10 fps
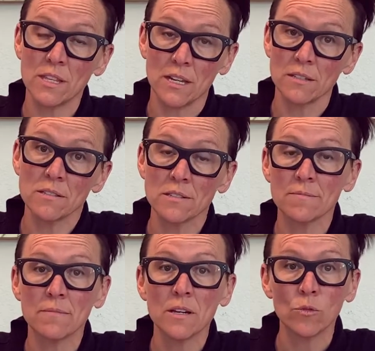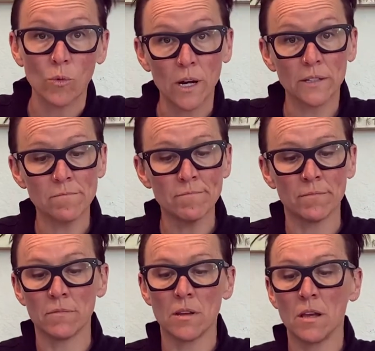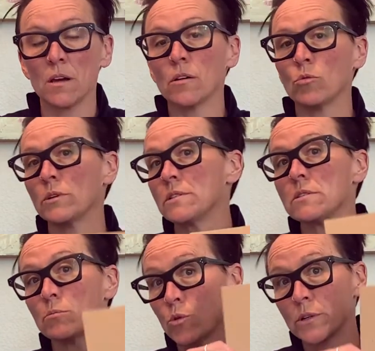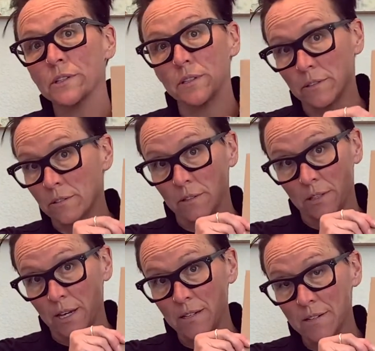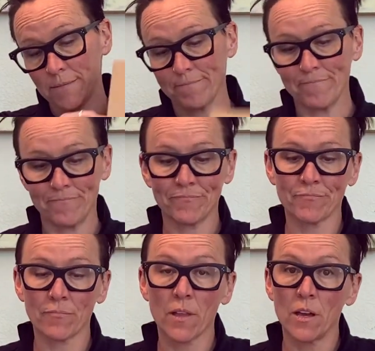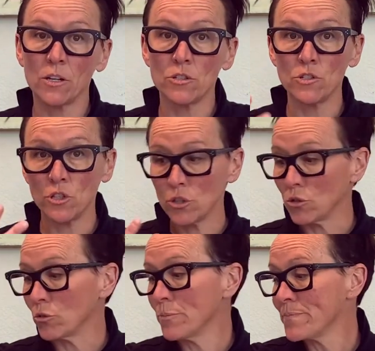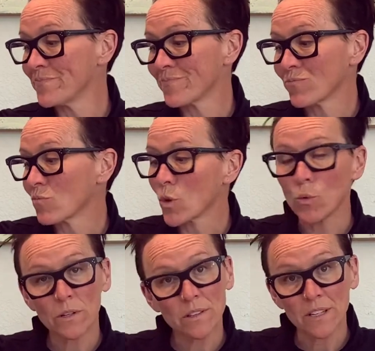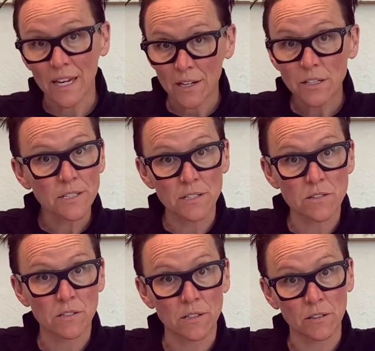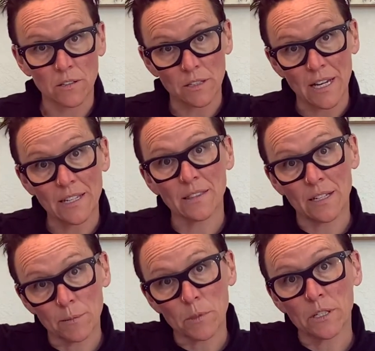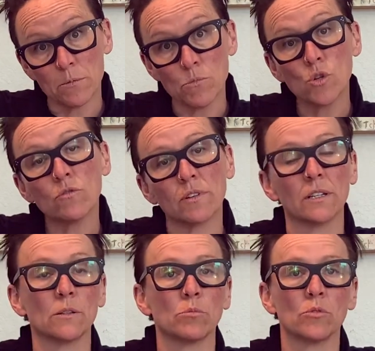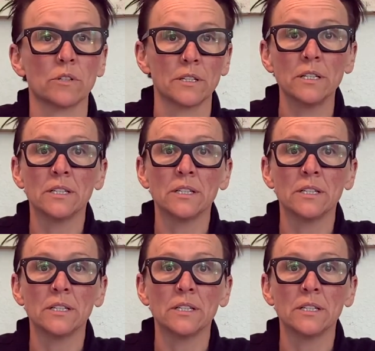things. 1, what is the board gonna look like? 2, what are the characters gonna look like that I'm gonna move on the board?